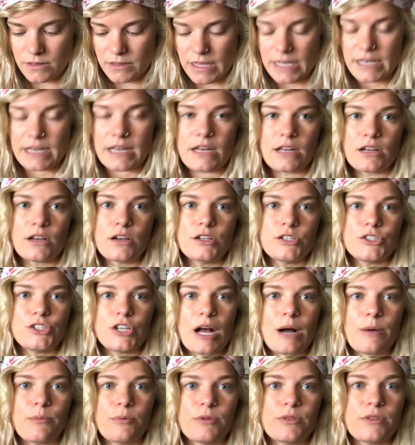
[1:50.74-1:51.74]
they did a good
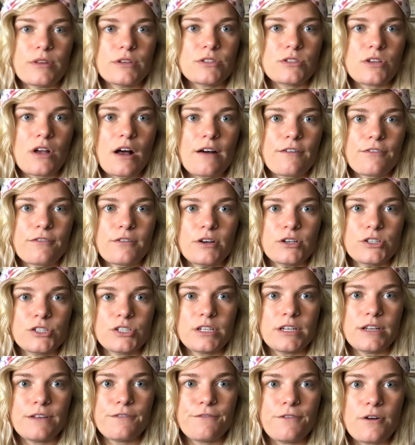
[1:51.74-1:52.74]
job with the soft
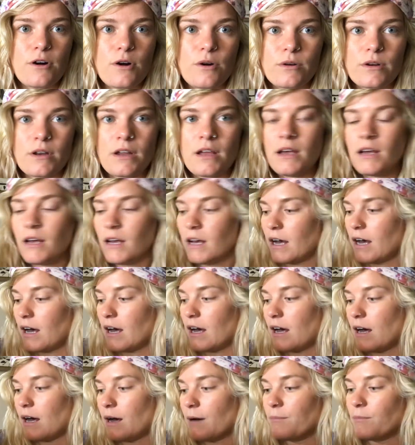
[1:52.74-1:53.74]
cushiony foam.
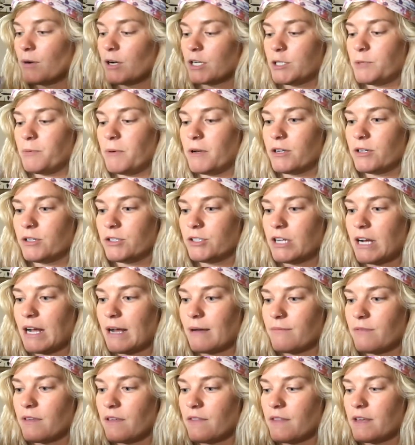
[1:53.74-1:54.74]
A much better
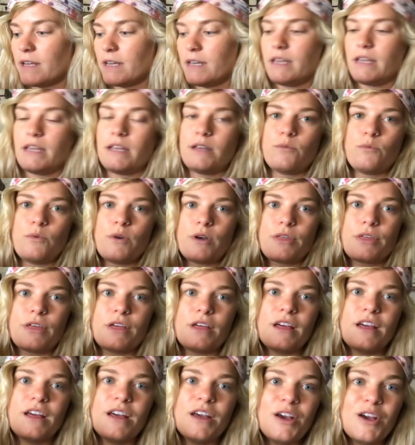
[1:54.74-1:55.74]
job than they did with
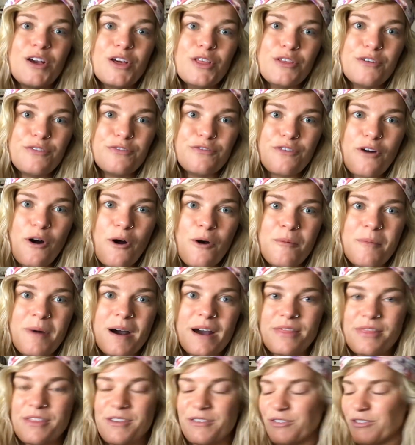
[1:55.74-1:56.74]
the foam
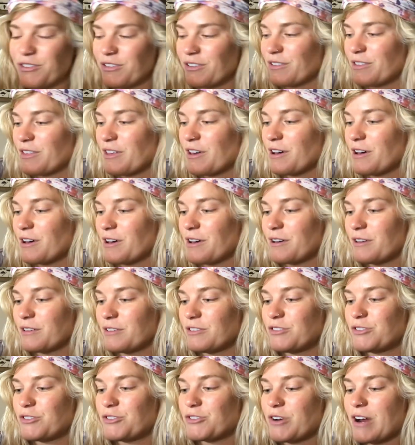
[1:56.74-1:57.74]
on the
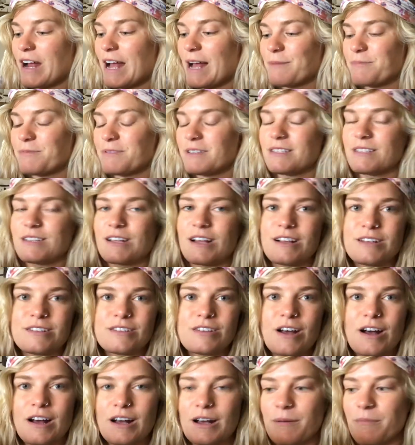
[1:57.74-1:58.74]
straps, as I'll
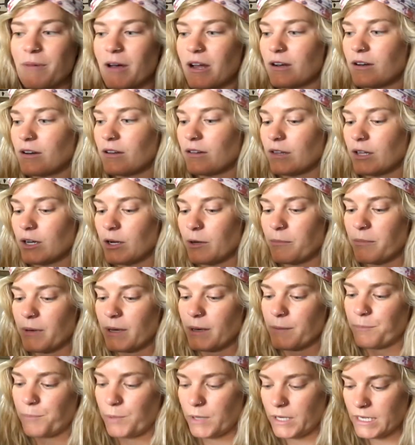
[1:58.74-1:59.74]
talk about in a little
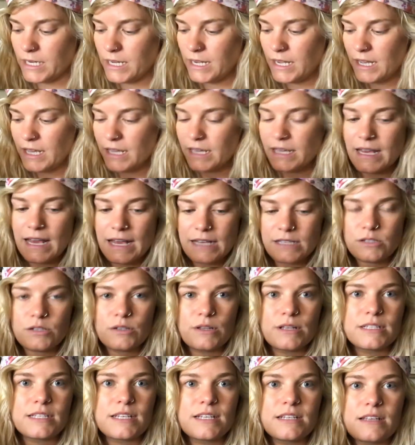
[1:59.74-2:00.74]
bit. But yeah, so
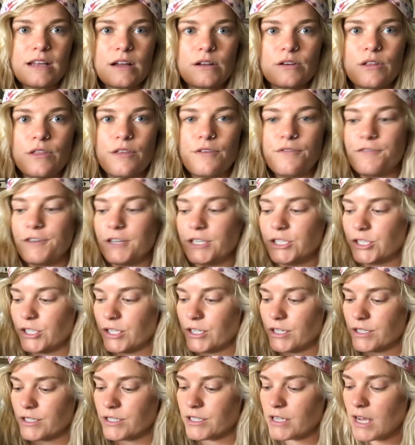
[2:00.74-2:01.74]
let's get down to the
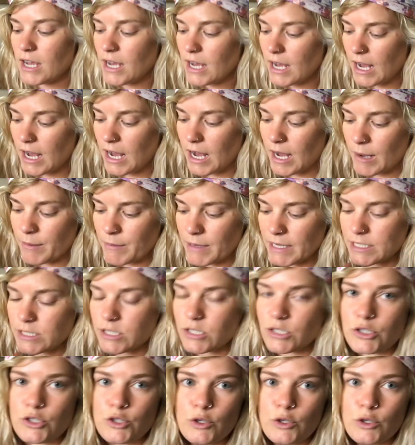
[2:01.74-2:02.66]
features. It's